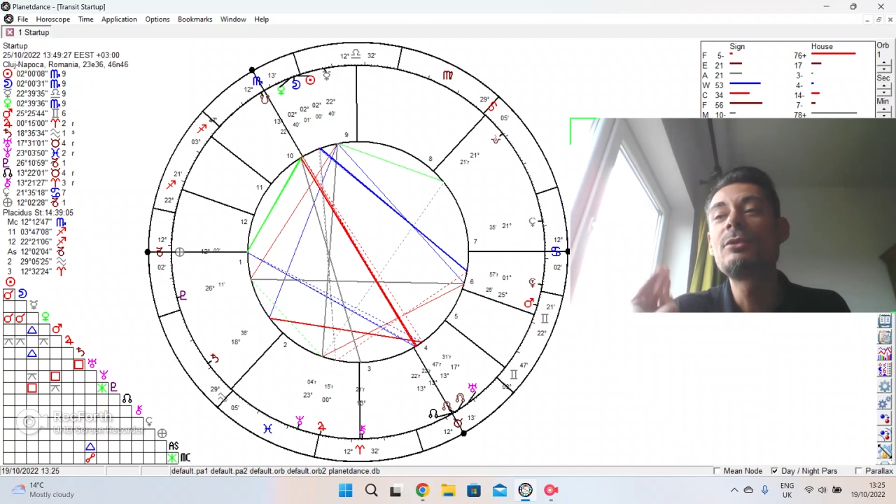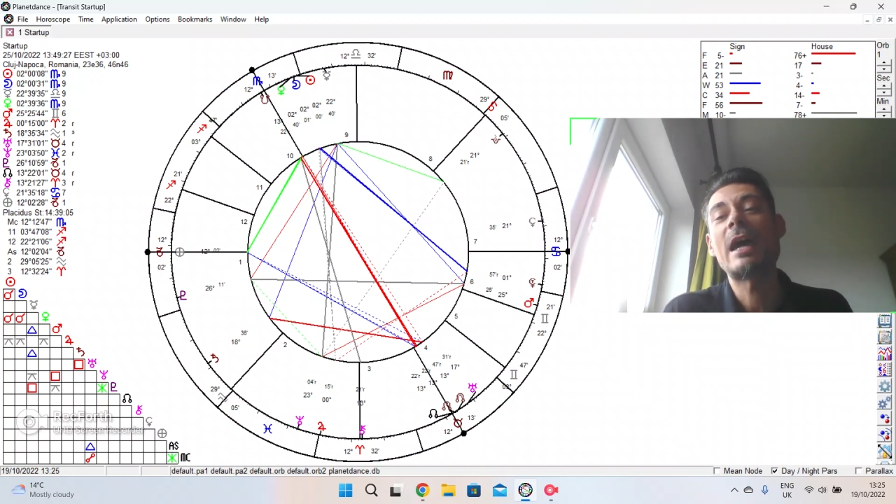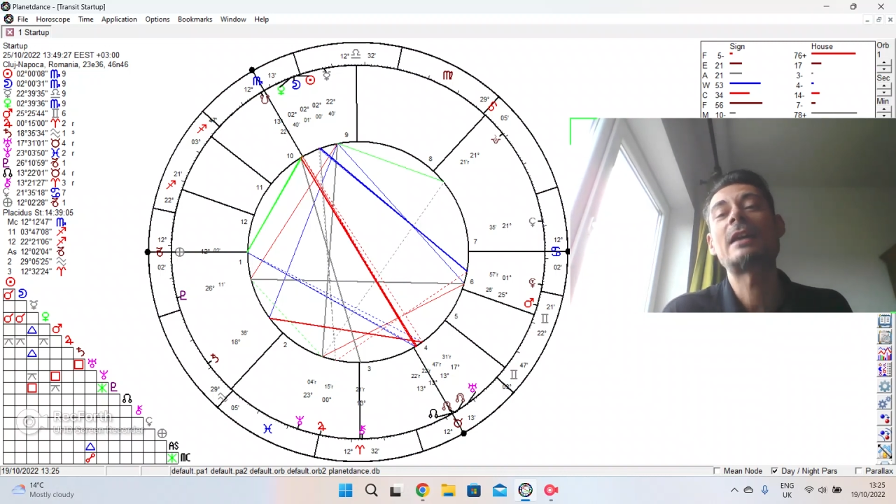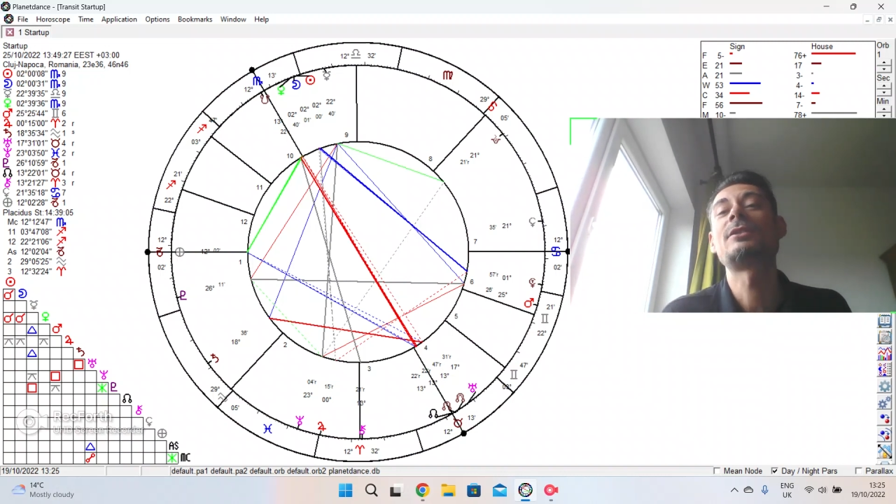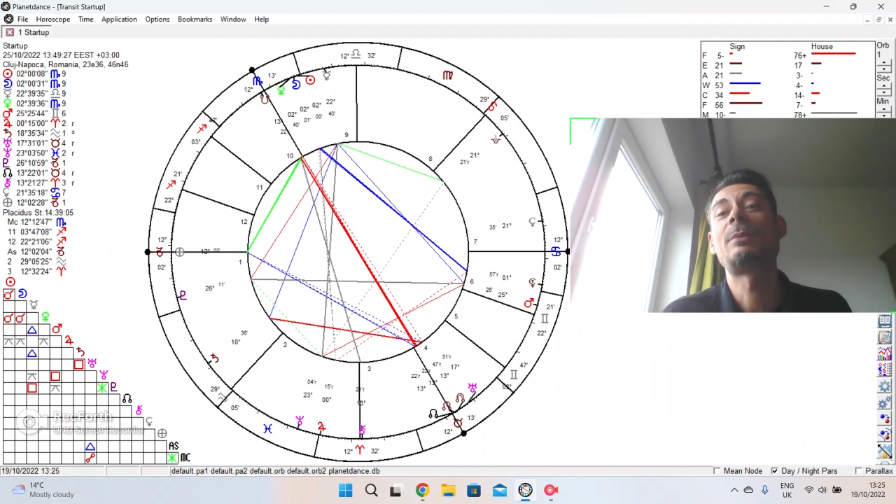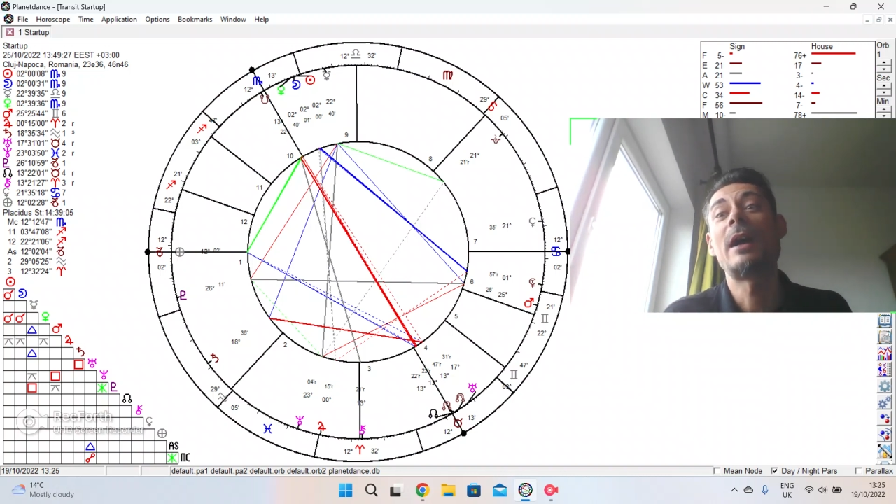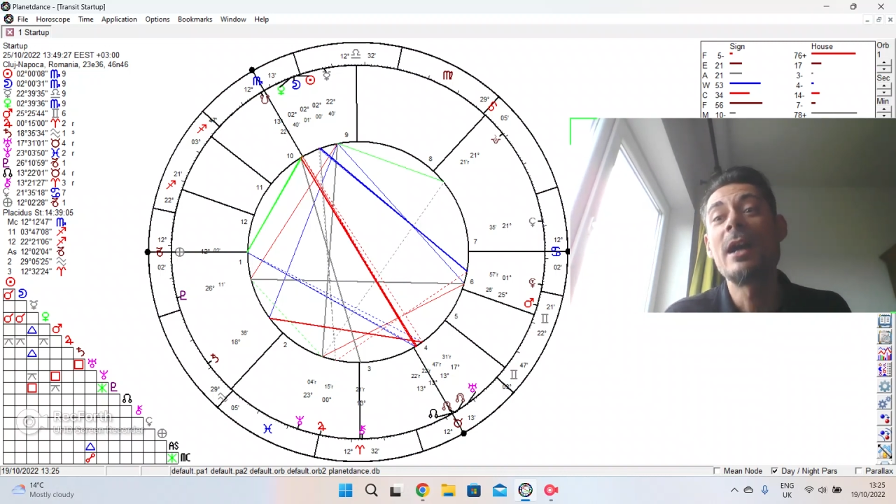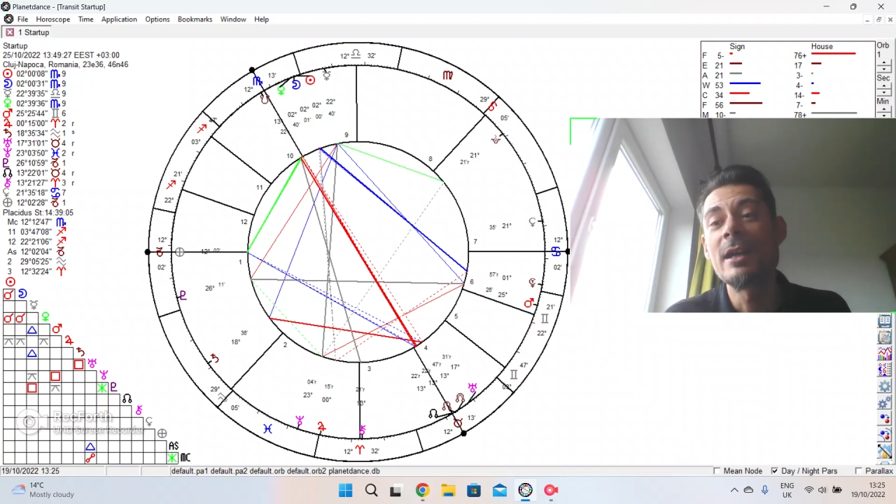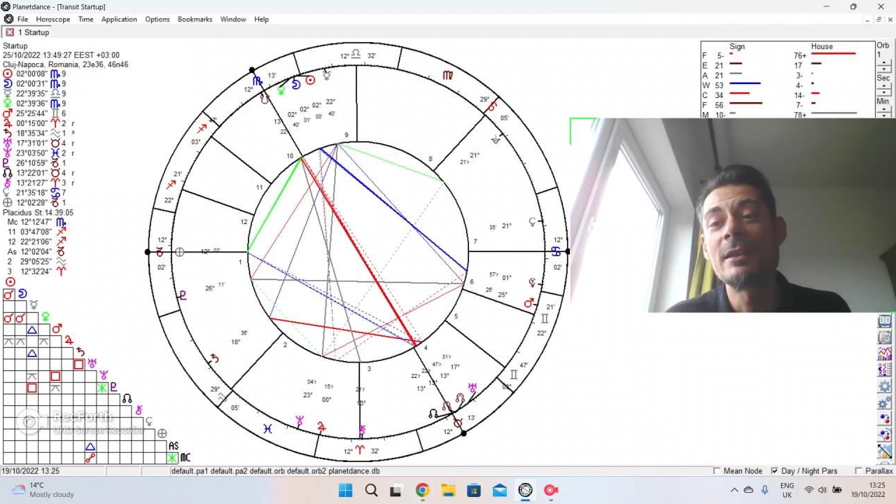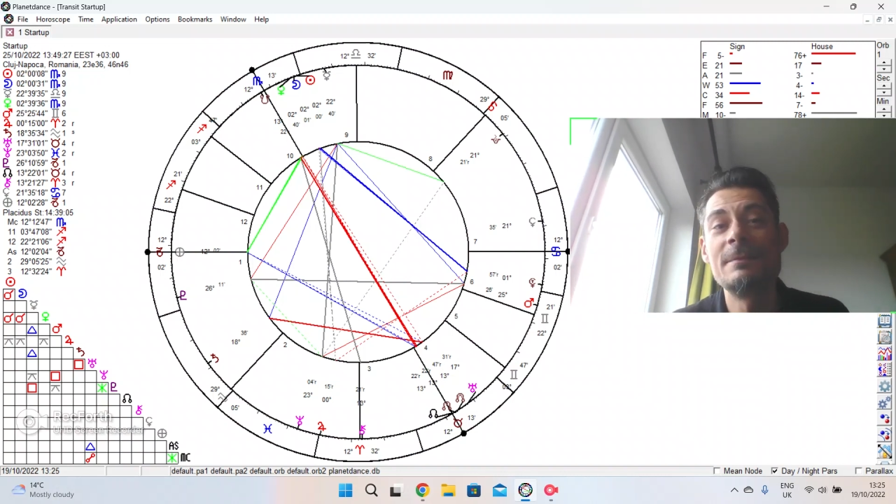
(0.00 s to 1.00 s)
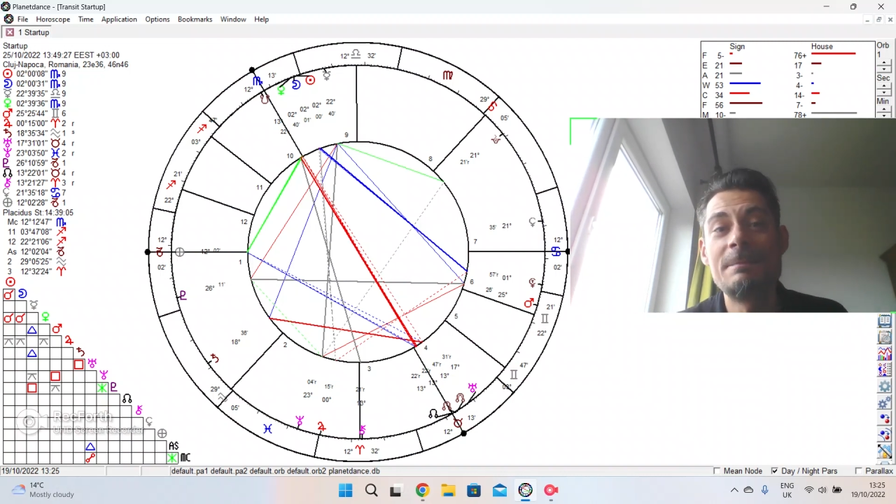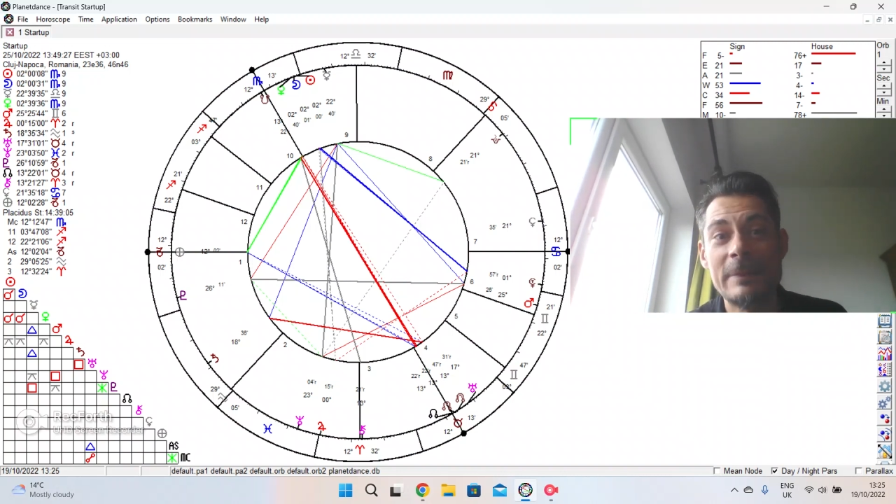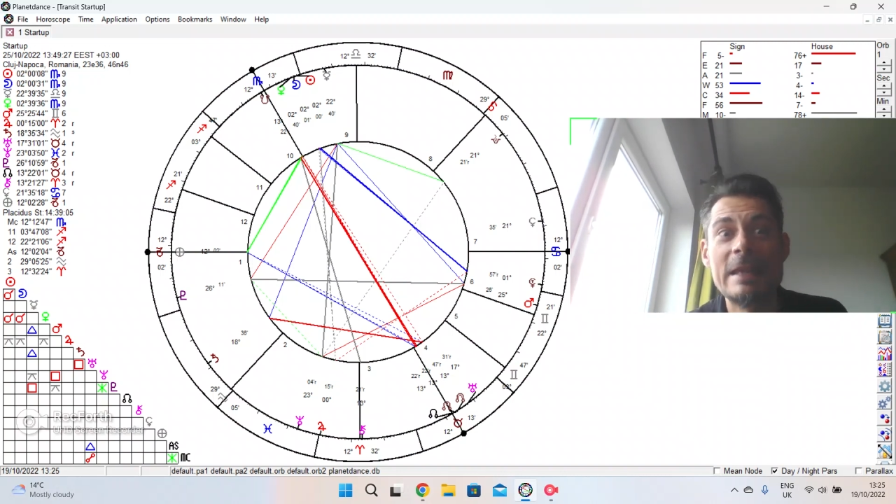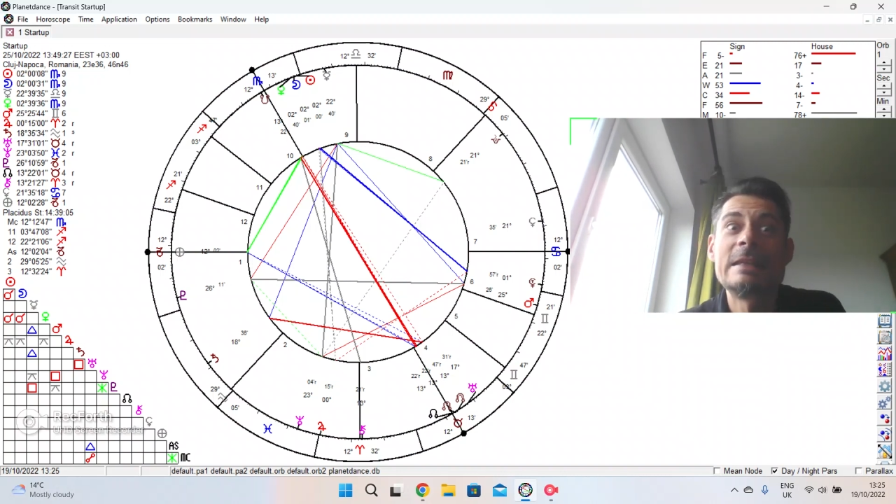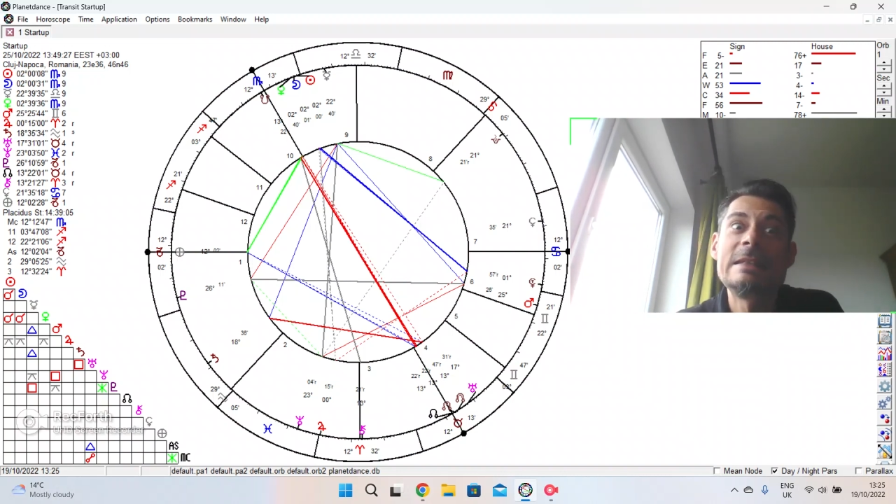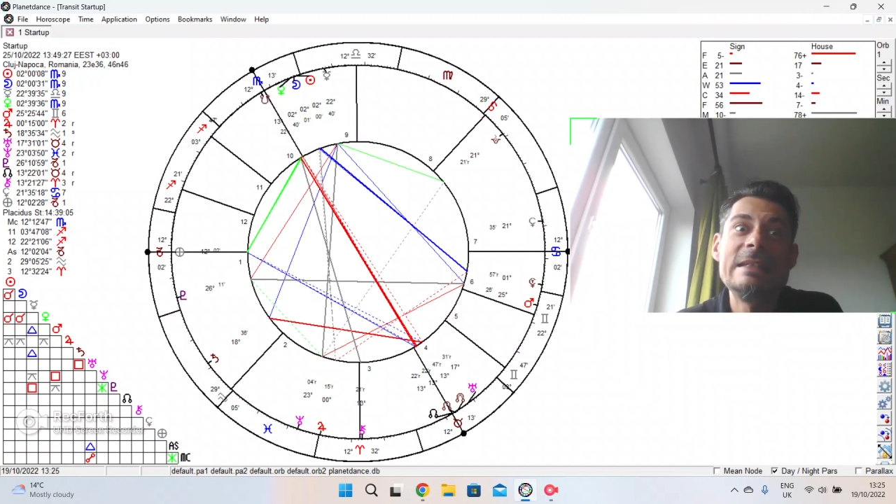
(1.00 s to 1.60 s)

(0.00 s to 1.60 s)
Would you come to the conclusion